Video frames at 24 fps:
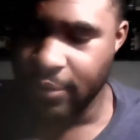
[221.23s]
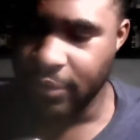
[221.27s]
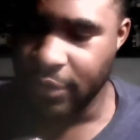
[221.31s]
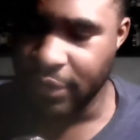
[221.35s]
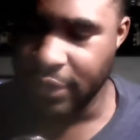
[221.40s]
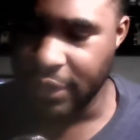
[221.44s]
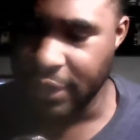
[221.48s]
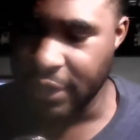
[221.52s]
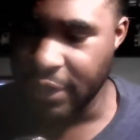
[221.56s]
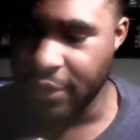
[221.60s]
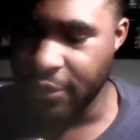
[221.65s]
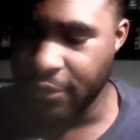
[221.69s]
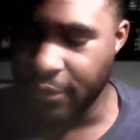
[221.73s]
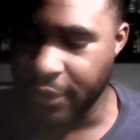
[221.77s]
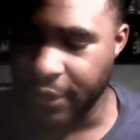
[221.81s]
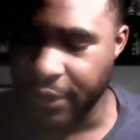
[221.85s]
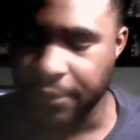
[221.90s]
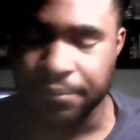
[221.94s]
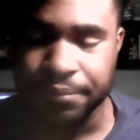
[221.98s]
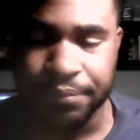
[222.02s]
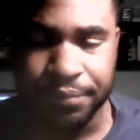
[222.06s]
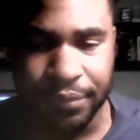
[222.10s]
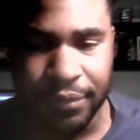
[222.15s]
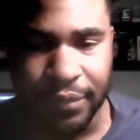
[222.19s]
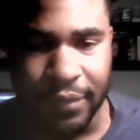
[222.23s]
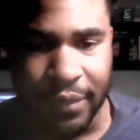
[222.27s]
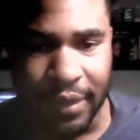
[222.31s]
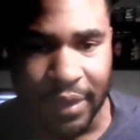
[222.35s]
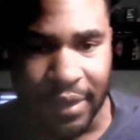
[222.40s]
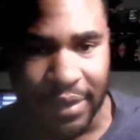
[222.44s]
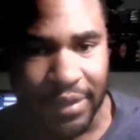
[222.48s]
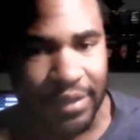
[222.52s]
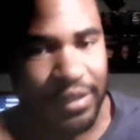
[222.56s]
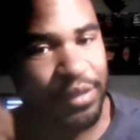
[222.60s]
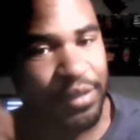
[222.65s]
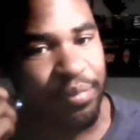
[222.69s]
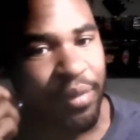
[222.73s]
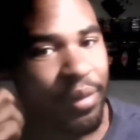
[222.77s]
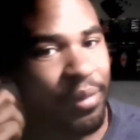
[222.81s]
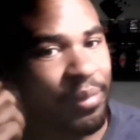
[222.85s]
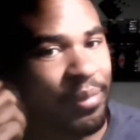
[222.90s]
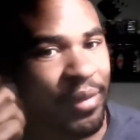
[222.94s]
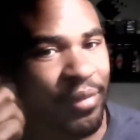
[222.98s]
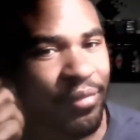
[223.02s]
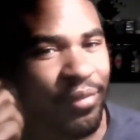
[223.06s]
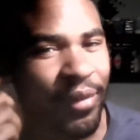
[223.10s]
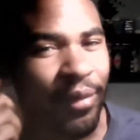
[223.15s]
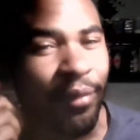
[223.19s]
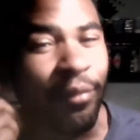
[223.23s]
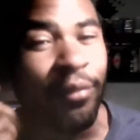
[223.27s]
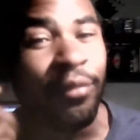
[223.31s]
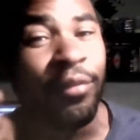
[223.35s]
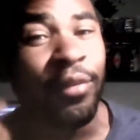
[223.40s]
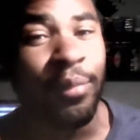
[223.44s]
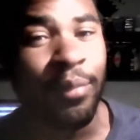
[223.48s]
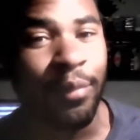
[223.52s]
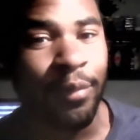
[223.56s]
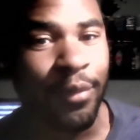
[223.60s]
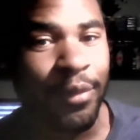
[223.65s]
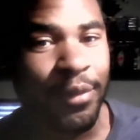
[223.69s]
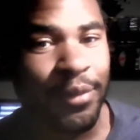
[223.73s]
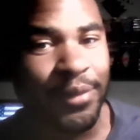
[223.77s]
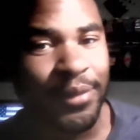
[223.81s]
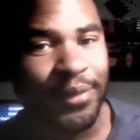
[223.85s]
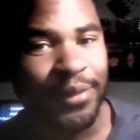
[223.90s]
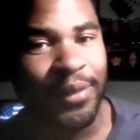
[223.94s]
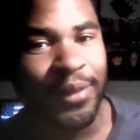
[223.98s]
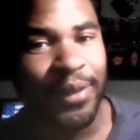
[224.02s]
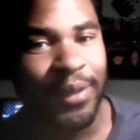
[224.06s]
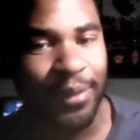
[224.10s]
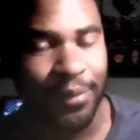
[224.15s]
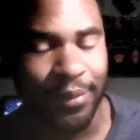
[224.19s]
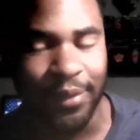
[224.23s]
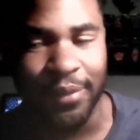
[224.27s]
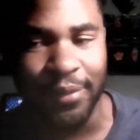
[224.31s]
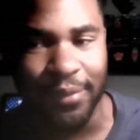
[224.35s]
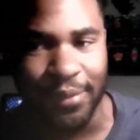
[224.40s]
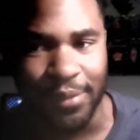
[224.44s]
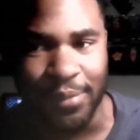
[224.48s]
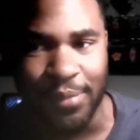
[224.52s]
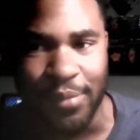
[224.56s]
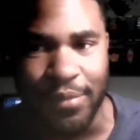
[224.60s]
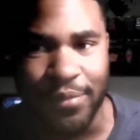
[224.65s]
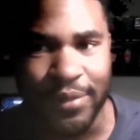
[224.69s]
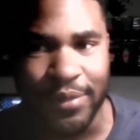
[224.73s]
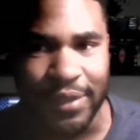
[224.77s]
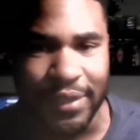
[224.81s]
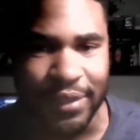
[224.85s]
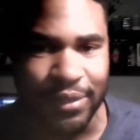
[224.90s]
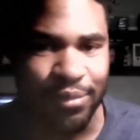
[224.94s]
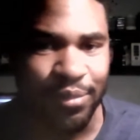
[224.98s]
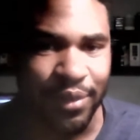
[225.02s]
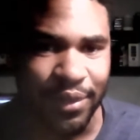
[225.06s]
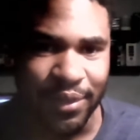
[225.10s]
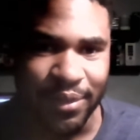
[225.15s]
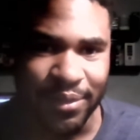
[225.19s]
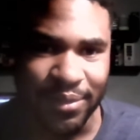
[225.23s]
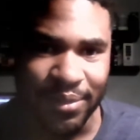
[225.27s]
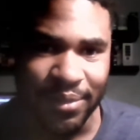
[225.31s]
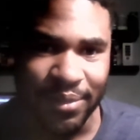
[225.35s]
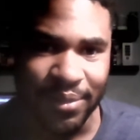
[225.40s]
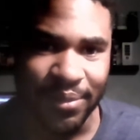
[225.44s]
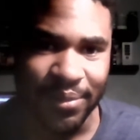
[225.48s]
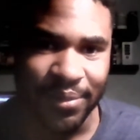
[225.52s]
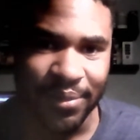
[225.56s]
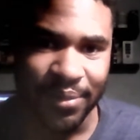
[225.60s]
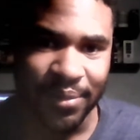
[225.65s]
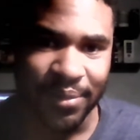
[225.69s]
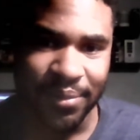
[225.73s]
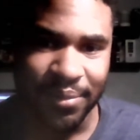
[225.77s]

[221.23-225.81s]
But anyway, this is probably my favorite film of hers. And the movie's like 20 years old.